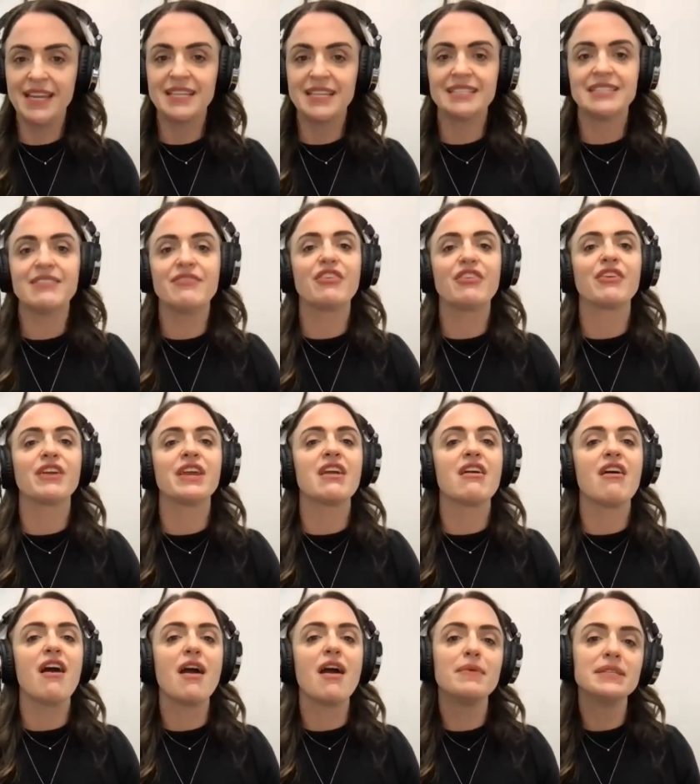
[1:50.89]
It's a very
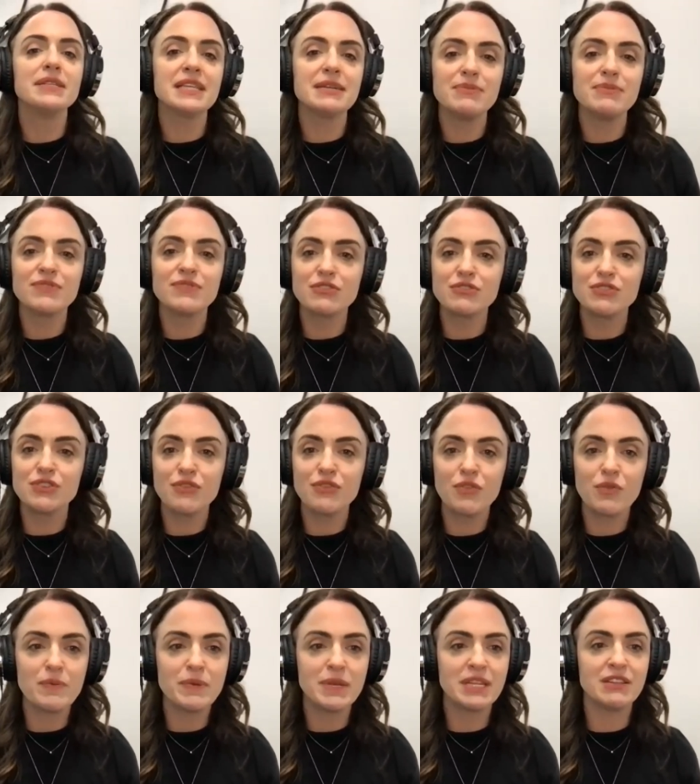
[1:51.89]
common type of surgery for
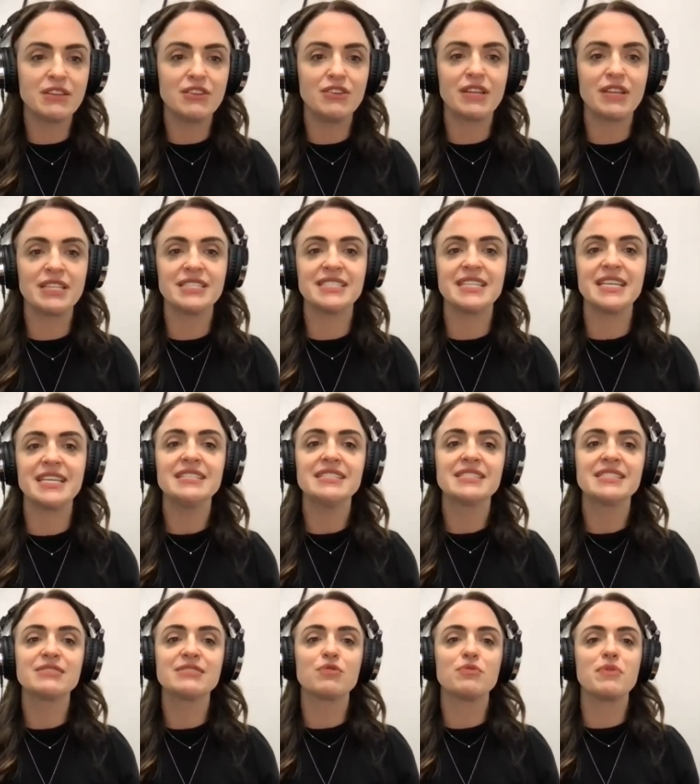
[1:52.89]
women in the United
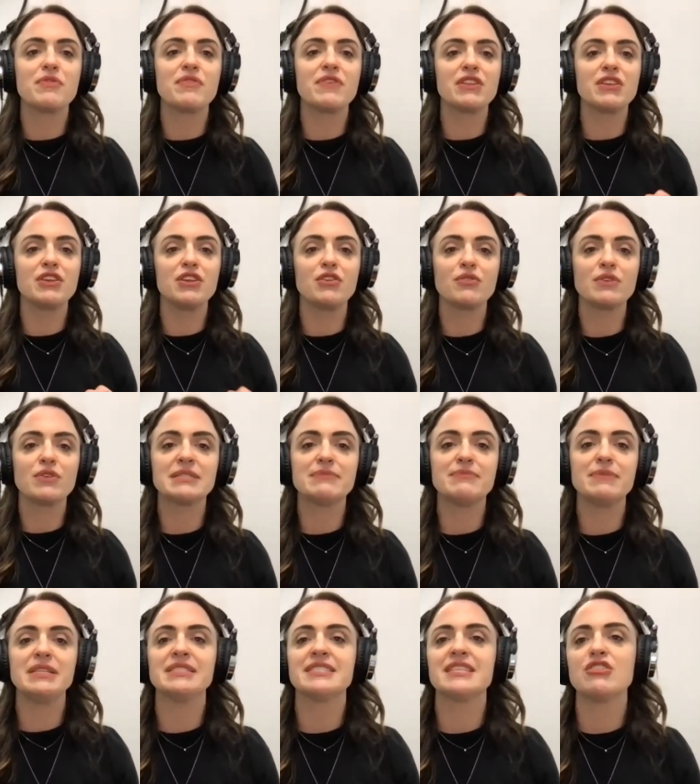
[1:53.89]
States. Removing the uterus
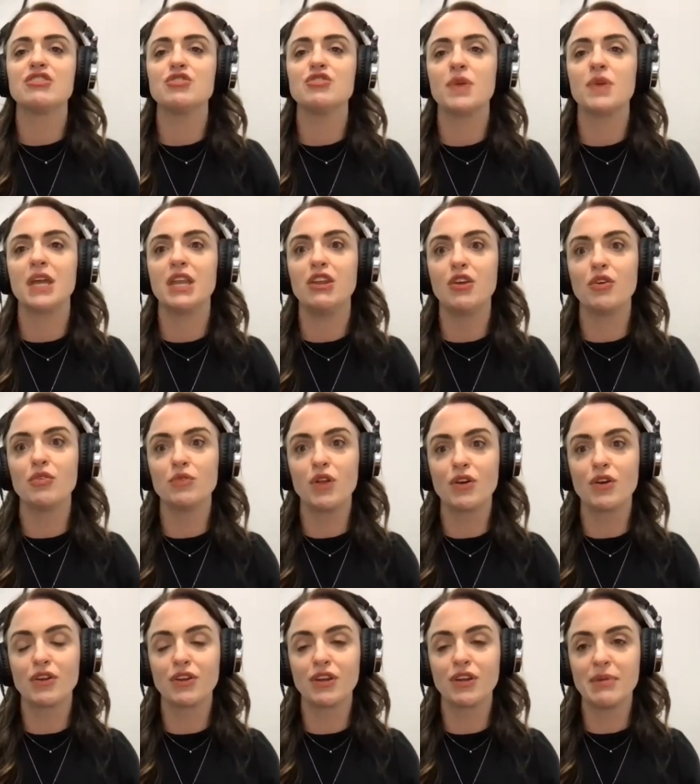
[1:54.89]
means that you can no
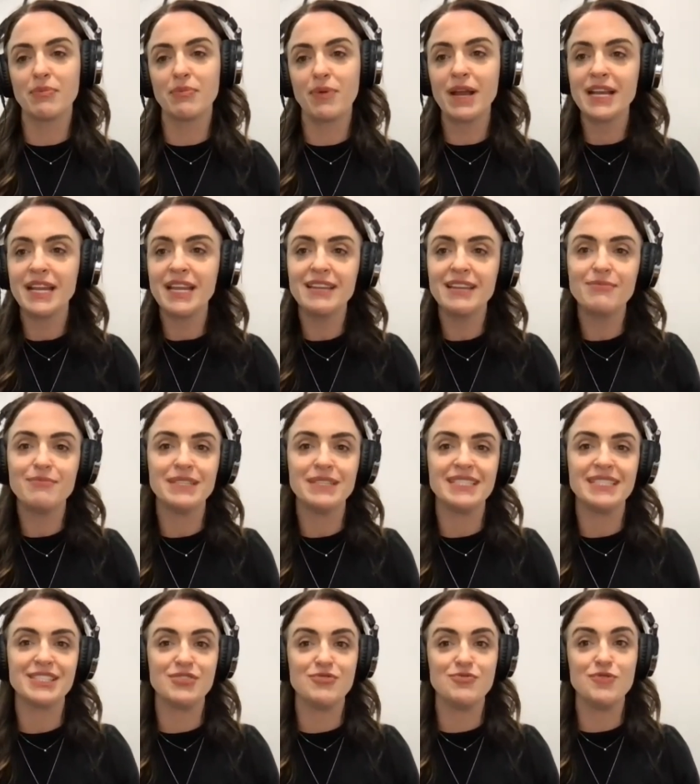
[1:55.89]
longer get pregnant,
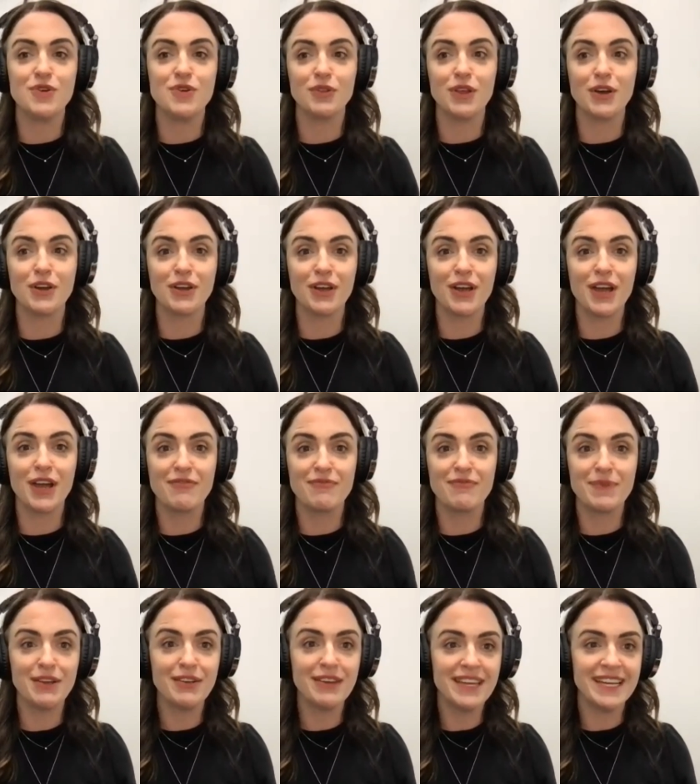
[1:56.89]
means you no longer have
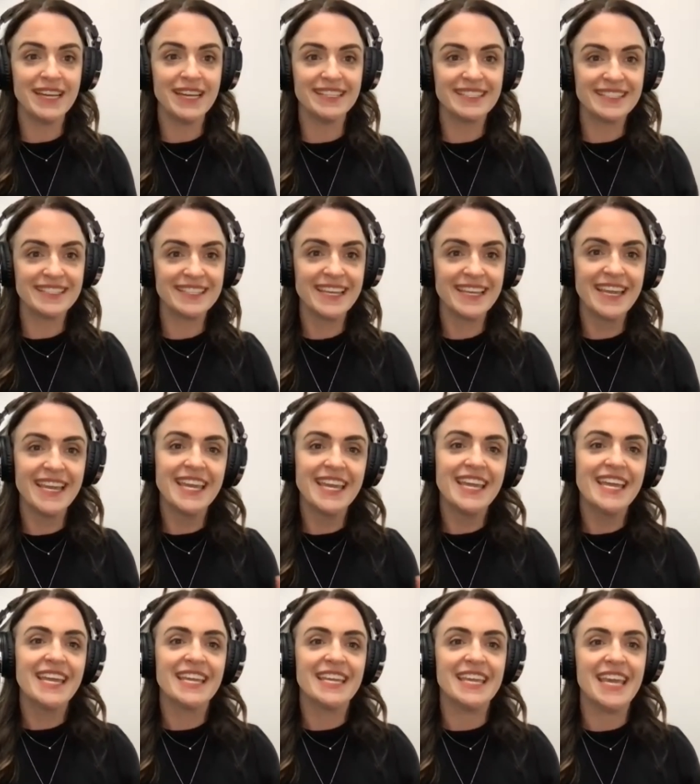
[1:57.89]
periods.
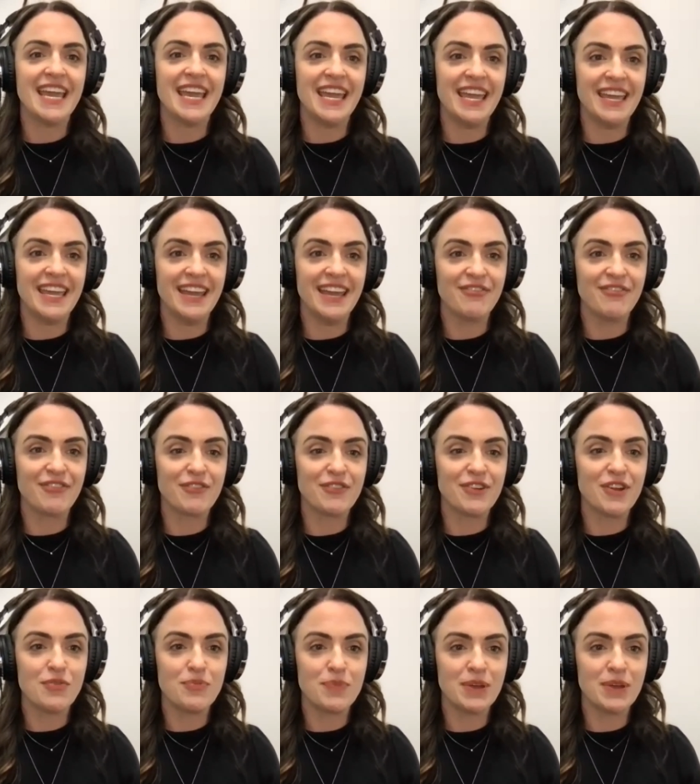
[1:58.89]
Yay, for
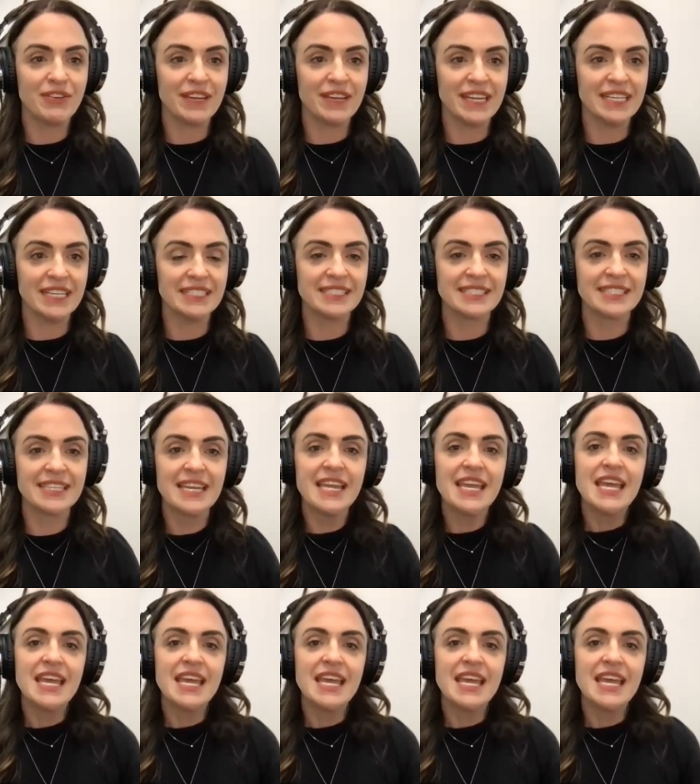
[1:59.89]
no periods.